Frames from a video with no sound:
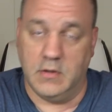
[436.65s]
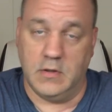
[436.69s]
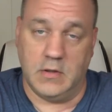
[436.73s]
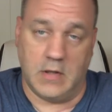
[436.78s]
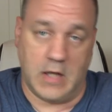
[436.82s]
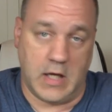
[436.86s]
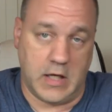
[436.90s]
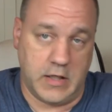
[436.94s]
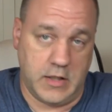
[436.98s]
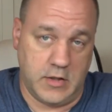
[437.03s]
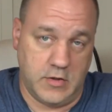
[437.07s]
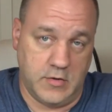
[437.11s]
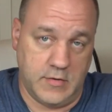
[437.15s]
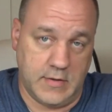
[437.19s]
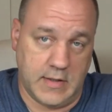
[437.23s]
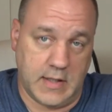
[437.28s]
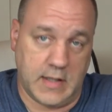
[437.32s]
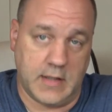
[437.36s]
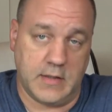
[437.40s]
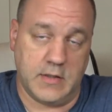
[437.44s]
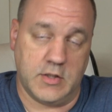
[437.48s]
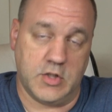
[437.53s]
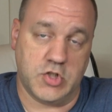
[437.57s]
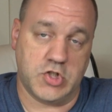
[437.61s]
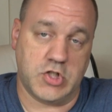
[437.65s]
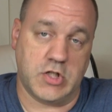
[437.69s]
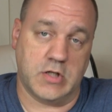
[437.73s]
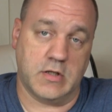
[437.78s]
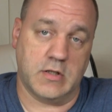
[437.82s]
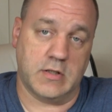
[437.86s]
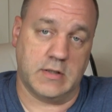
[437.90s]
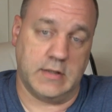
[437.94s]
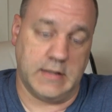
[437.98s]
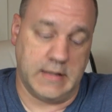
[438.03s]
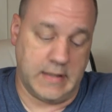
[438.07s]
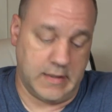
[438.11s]
How do you do that? You share
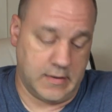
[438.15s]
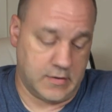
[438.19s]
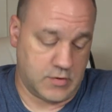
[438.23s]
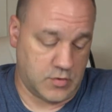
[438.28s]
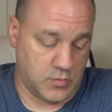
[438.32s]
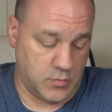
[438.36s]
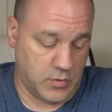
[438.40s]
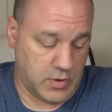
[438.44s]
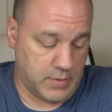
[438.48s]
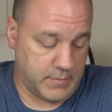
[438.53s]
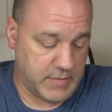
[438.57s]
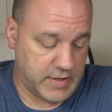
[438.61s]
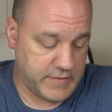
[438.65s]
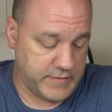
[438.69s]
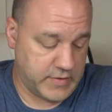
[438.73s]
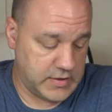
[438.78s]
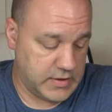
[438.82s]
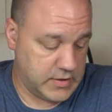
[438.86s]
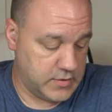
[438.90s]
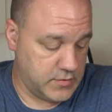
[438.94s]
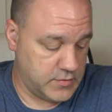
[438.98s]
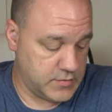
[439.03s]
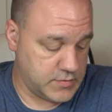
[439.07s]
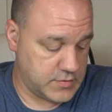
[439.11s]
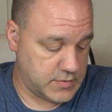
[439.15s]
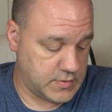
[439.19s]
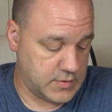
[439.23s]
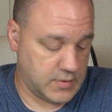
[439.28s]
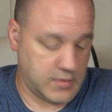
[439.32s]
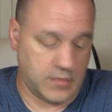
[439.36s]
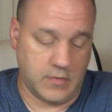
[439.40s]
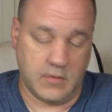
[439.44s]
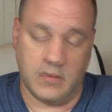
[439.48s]
a link to one of my videos